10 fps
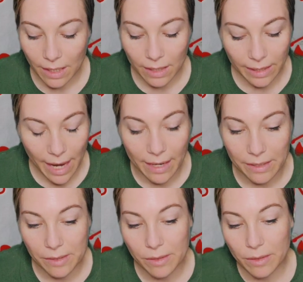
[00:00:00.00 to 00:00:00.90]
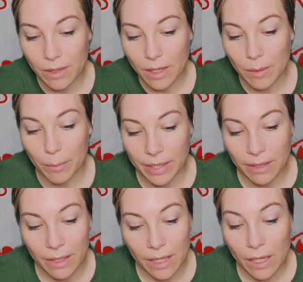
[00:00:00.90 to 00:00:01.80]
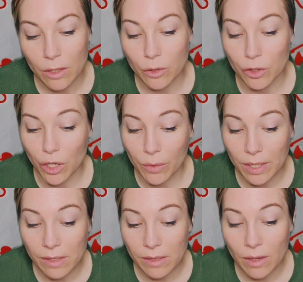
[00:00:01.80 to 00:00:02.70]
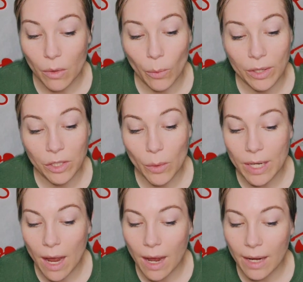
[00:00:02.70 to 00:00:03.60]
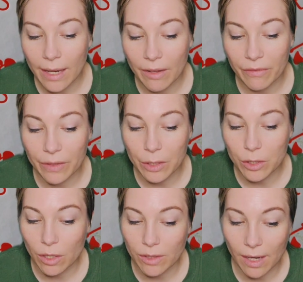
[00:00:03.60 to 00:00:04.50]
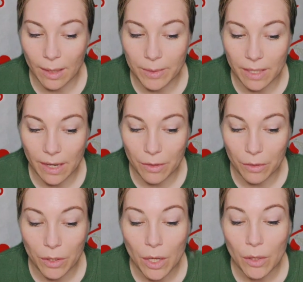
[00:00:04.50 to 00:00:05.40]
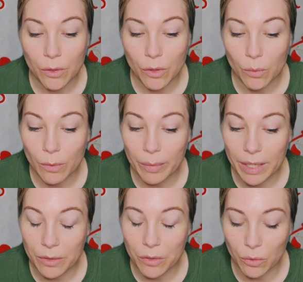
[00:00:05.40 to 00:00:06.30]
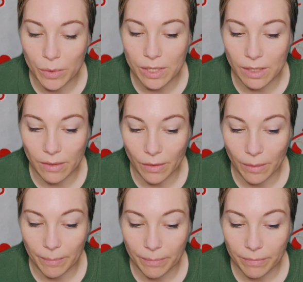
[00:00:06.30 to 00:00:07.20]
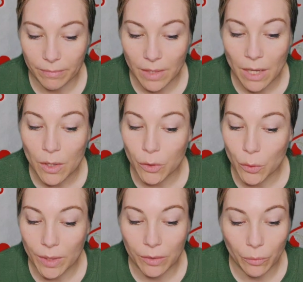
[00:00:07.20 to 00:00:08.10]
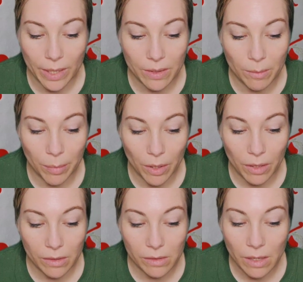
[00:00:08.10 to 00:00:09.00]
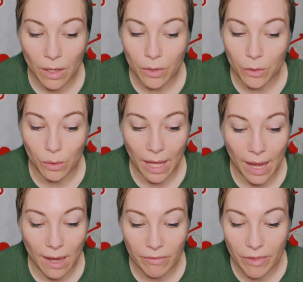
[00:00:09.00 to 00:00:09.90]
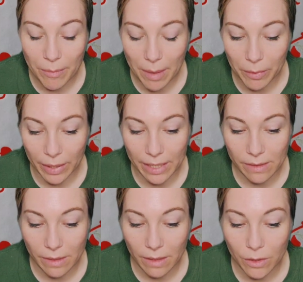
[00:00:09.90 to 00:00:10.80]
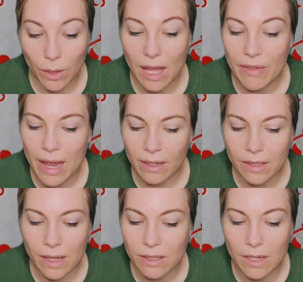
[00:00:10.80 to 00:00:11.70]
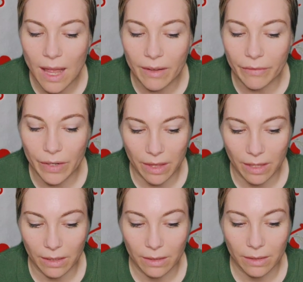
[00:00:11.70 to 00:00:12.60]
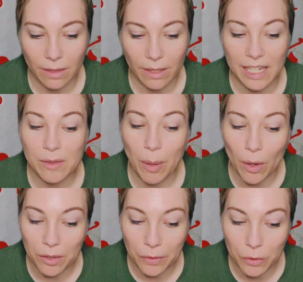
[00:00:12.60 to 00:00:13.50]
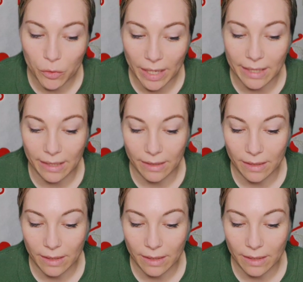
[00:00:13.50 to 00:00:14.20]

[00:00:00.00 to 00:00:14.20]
Yes, but Jonas, when you and I have finished our time together, you will be the new receiver. You can read the books, you'll have the memories, you'll have access to everything. It's part of your training.